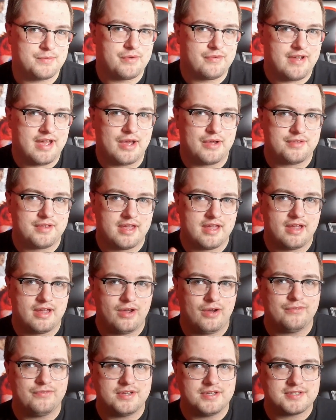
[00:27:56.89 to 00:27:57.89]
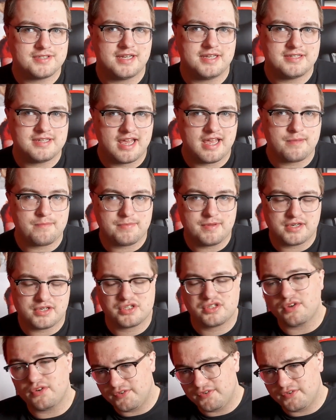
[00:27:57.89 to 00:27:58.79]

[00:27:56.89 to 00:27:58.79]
with how they're obviously taking pictures.